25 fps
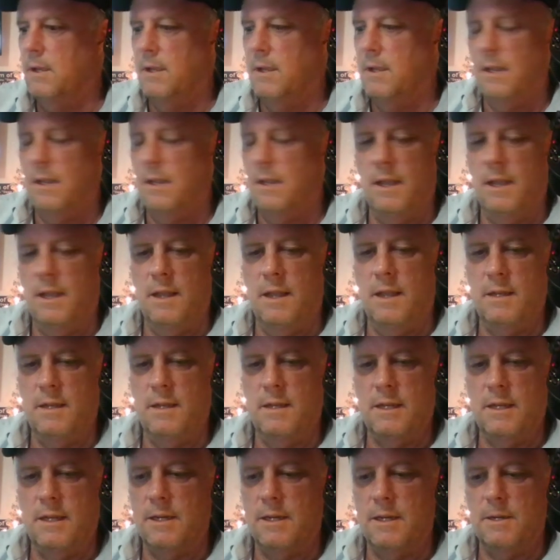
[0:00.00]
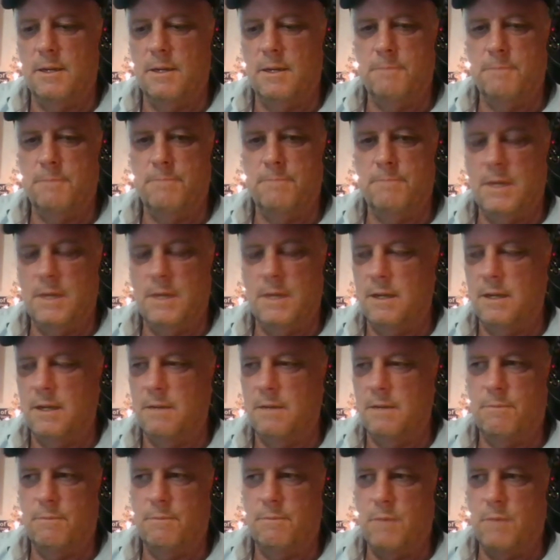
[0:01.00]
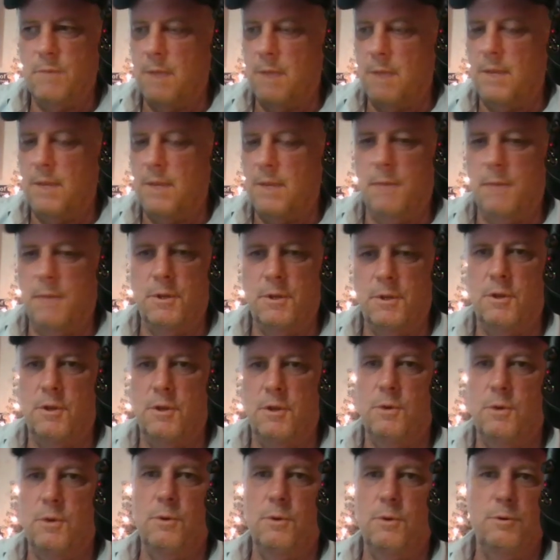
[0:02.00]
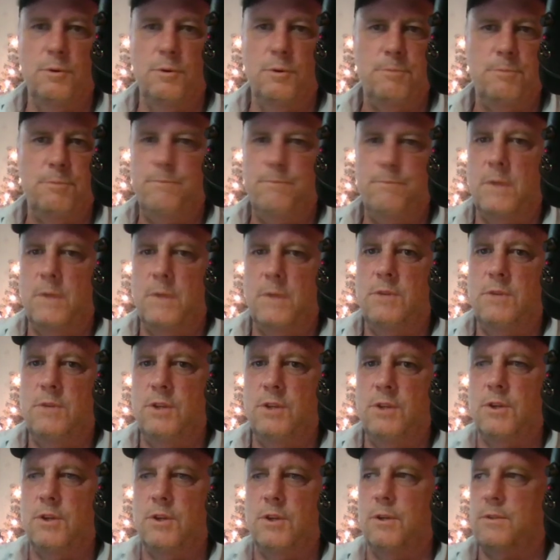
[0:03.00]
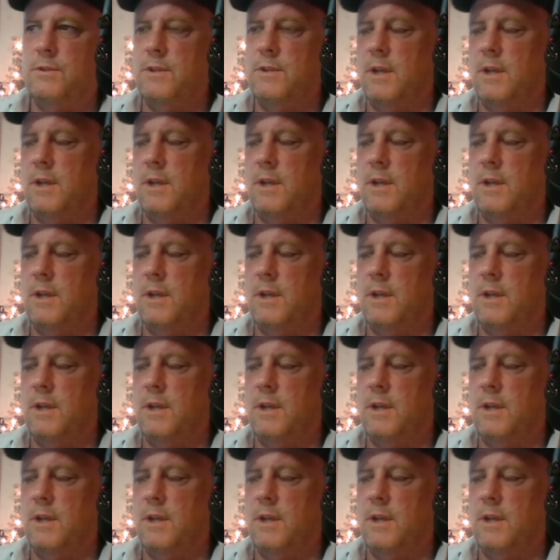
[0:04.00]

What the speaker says: And I'll be able to do t-shirts.